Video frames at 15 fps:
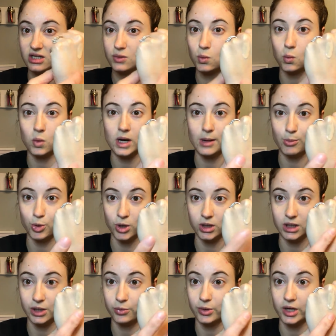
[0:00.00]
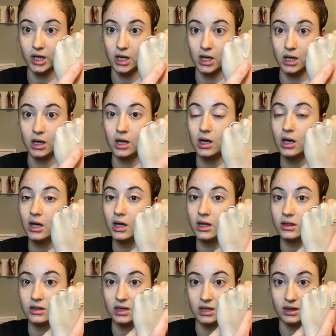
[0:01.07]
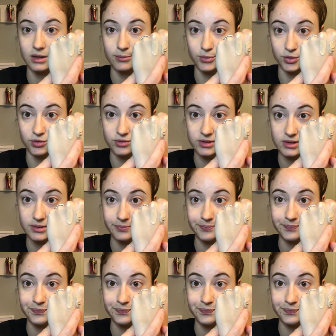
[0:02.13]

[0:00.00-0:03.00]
It's way more liquidy than the Mousse.